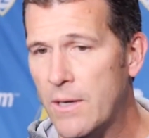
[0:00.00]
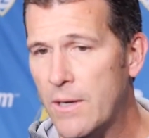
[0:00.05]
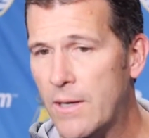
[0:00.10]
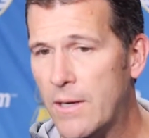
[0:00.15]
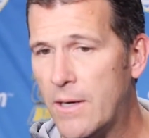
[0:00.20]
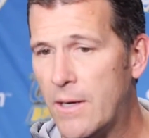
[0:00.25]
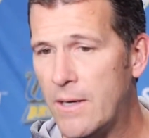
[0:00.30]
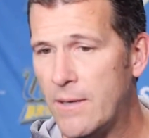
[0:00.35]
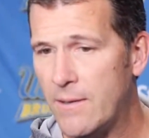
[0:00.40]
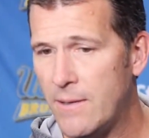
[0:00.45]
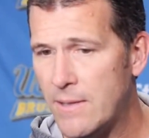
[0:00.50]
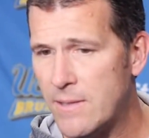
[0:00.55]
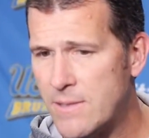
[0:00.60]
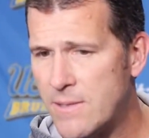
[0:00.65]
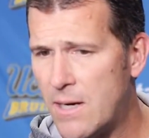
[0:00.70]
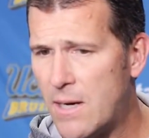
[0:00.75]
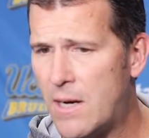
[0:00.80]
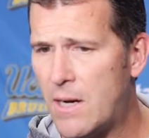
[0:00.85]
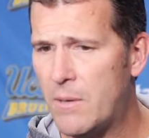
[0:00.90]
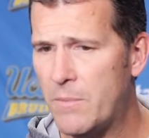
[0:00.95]
I think
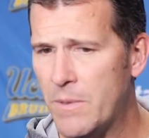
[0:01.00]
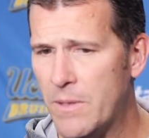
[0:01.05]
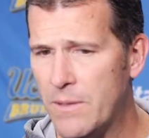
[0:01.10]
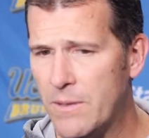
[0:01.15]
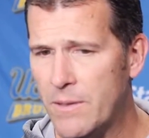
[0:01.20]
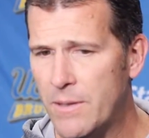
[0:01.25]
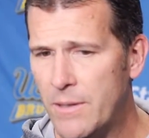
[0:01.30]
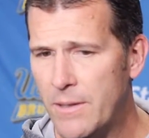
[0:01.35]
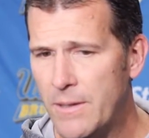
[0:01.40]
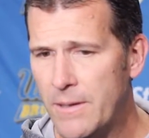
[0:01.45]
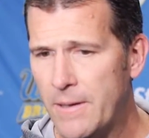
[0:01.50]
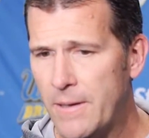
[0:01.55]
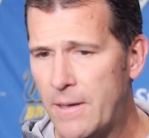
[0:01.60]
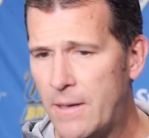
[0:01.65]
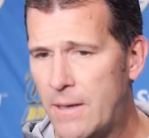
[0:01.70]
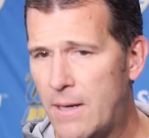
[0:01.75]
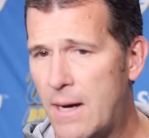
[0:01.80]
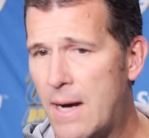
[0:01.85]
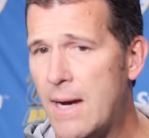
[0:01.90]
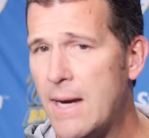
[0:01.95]
Tom
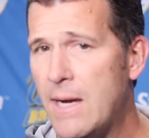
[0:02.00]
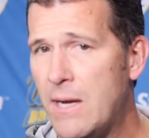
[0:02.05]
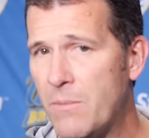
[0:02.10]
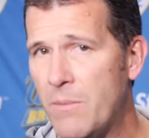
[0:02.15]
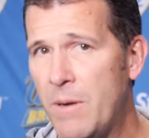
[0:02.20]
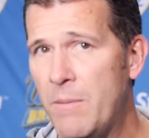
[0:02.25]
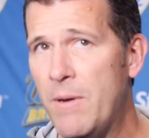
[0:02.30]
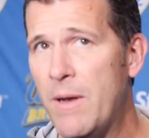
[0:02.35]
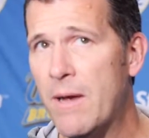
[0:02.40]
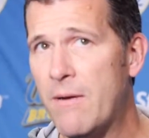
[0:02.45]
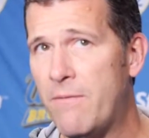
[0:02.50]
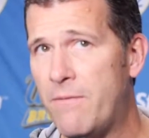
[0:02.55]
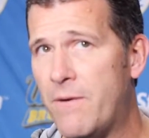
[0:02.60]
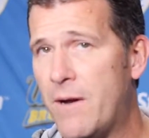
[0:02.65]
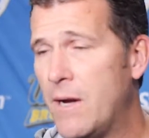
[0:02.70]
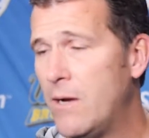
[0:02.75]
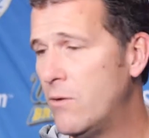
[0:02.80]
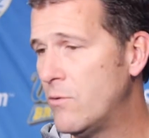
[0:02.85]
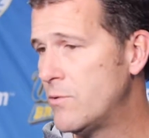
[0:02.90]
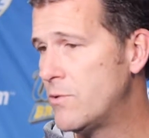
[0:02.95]
and Ike maybe have
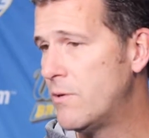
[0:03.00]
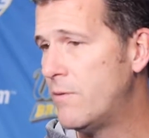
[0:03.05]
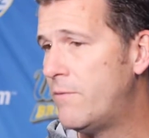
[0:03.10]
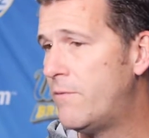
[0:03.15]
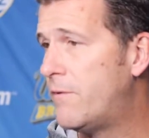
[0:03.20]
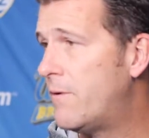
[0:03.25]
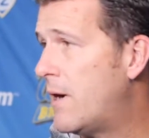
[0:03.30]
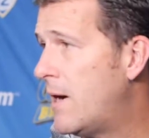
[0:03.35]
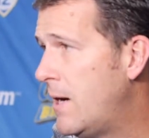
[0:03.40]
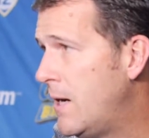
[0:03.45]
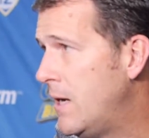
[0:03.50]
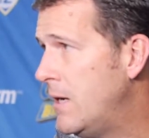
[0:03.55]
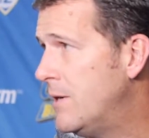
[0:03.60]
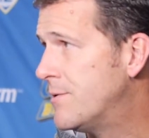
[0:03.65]
finals on Friday.